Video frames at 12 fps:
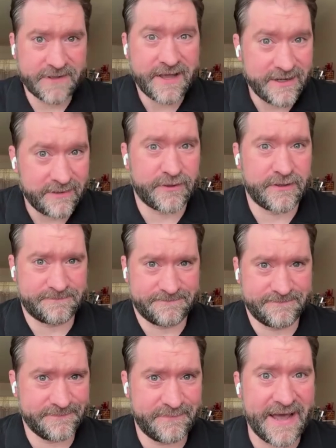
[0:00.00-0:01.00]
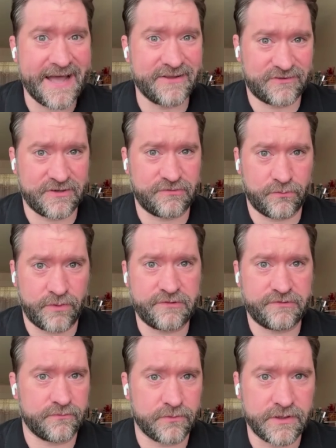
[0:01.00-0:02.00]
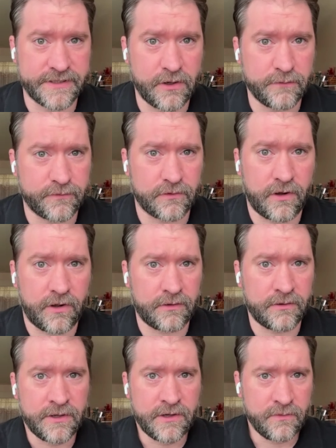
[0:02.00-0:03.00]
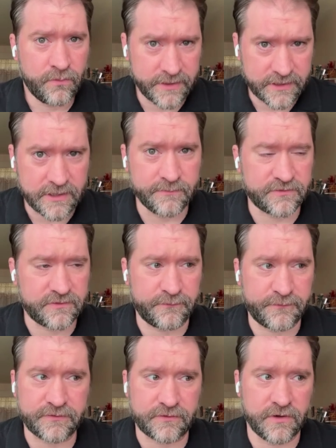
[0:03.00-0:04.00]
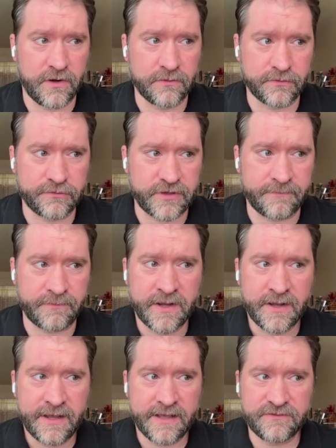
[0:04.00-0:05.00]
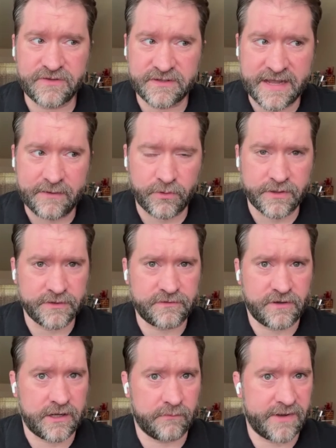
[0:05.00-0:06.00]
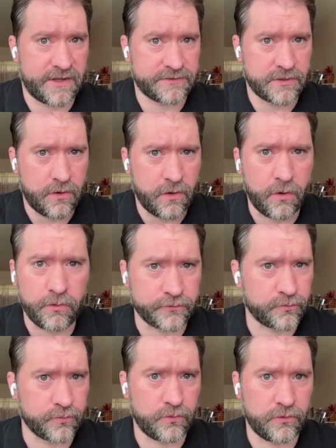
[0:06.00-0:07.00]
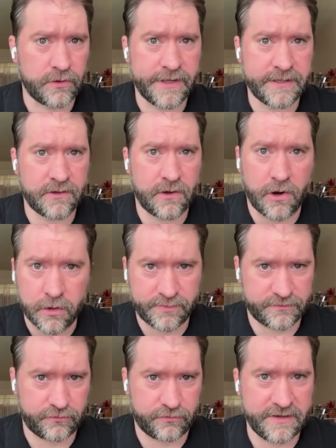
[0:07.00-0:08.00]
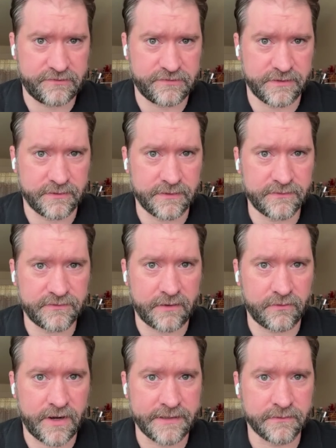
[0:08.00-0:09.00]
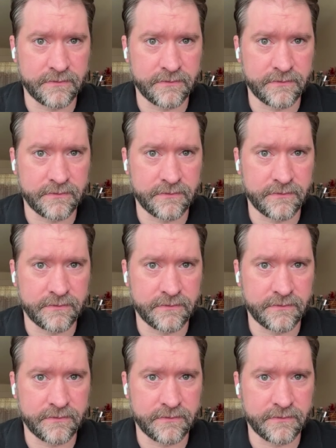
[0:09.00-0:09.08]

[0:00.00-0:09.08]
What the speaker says: kind of a bad situation, really, overall, when it comes to Fisker ownership. And today we're going to talk about the holder rule and arbitration. Is that right?